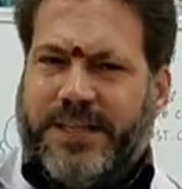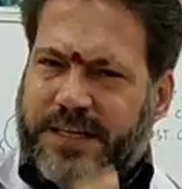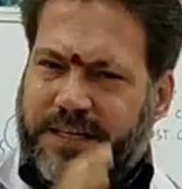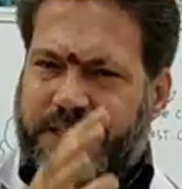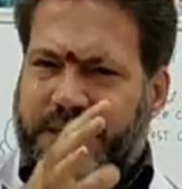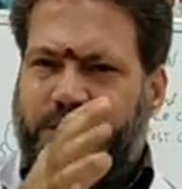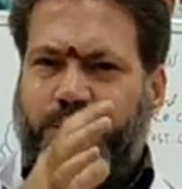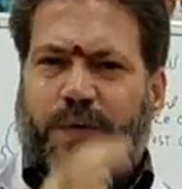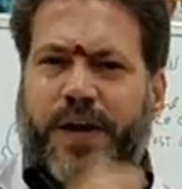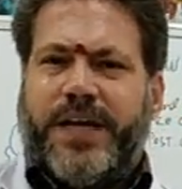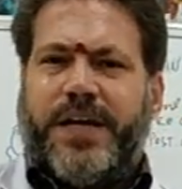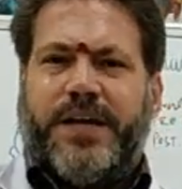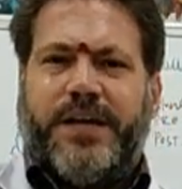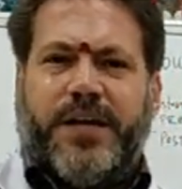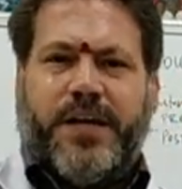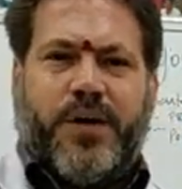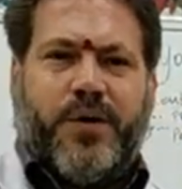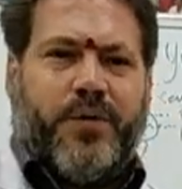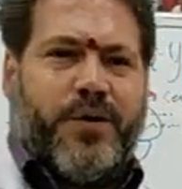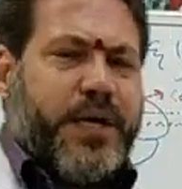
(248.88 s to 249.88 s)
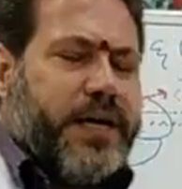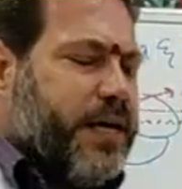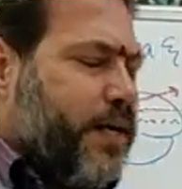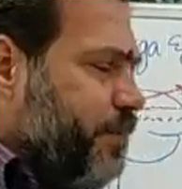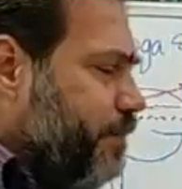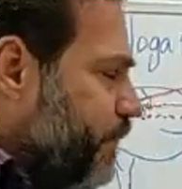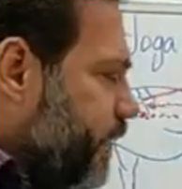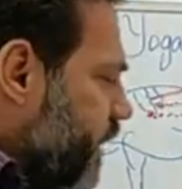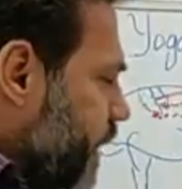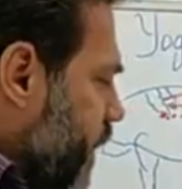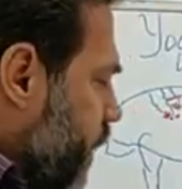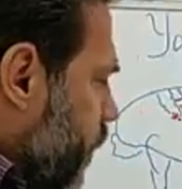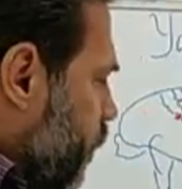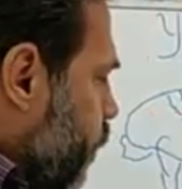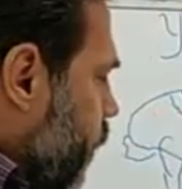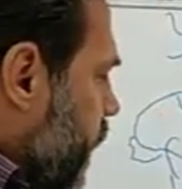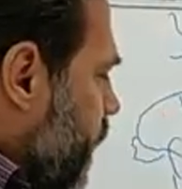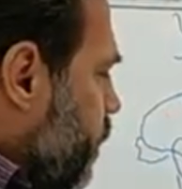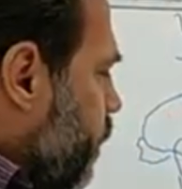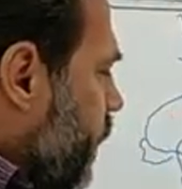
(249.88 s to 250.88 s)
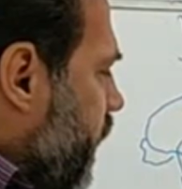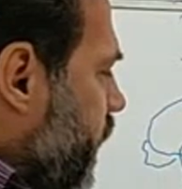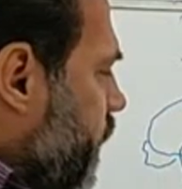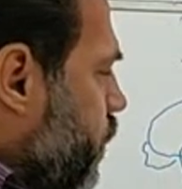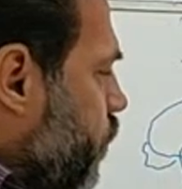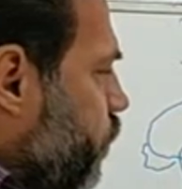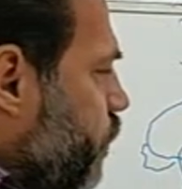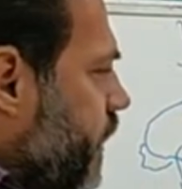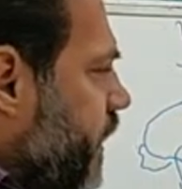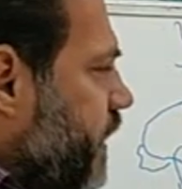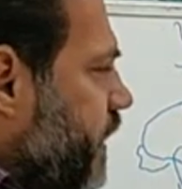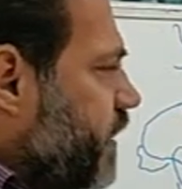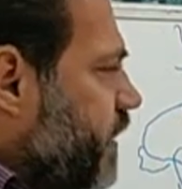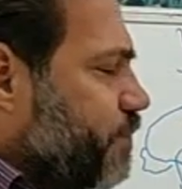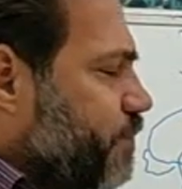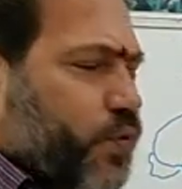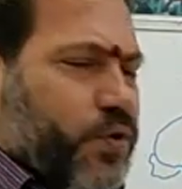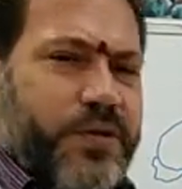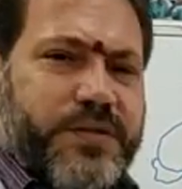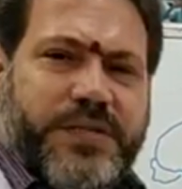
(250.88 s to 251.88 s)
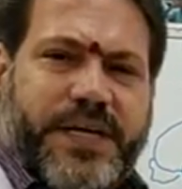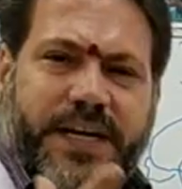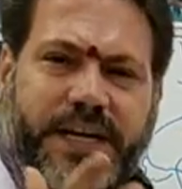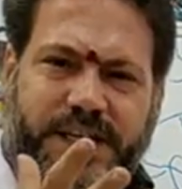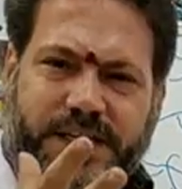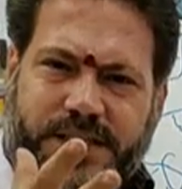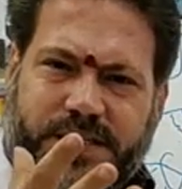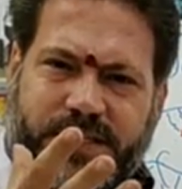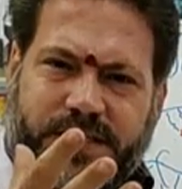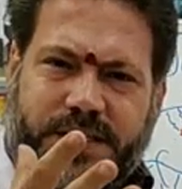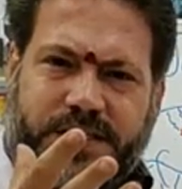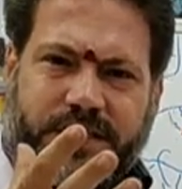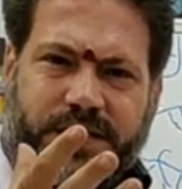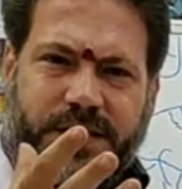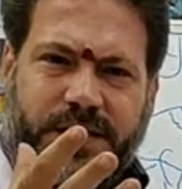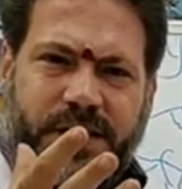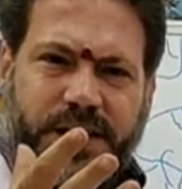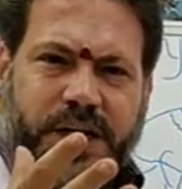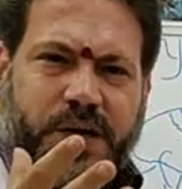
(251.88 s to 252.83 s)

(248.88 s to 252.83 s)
This is why in yoga, when we are doing the mudras,